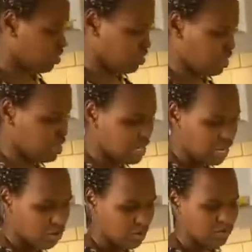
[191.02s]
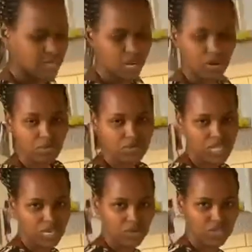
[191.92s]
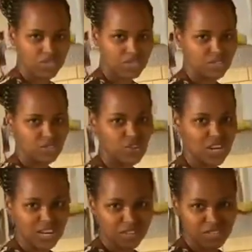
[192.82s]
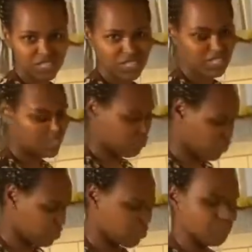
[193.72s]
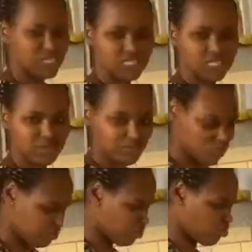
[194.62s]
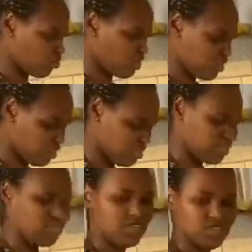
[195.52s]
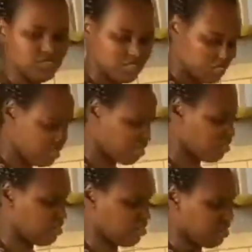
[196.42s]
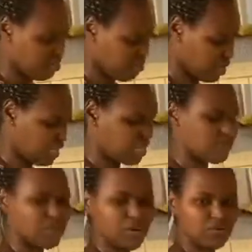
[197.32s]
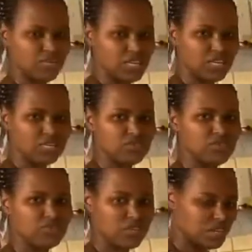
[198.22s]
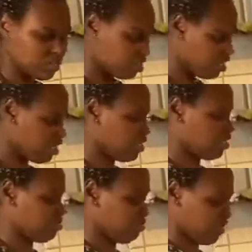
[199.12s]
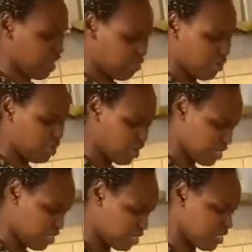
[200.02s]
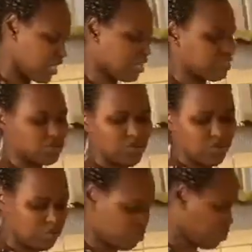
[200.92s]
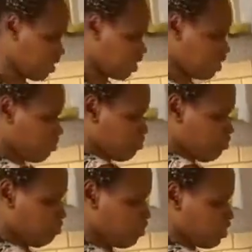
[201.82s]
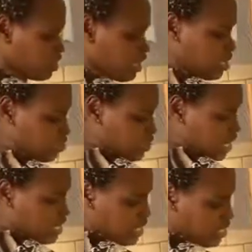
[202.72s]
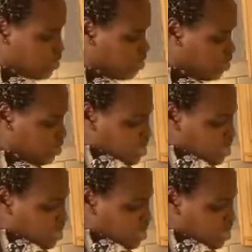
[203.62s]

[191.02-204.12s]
Then now I'm done with the dry ingredients. I'm going to mix them so the yeast, the baking powder, and the sugar, the flour, and the salt go together before I start adding the